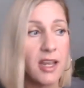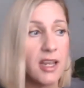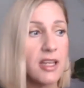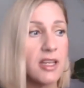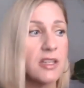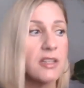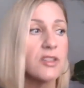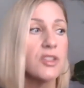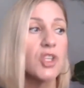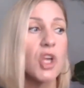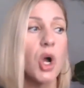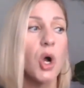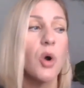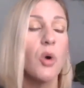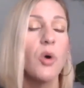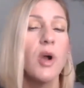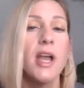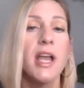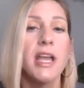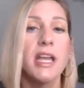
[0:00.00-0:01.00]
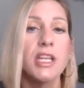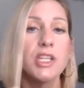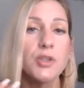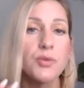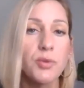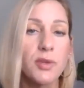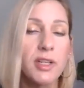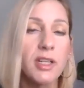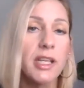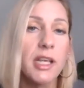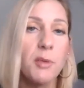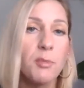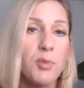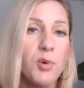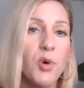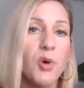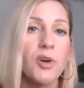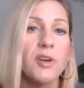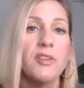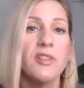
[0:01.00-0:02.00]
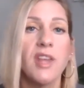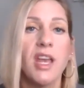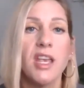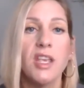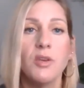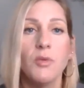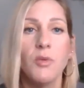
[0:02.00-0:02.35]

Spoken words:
And so it's really important that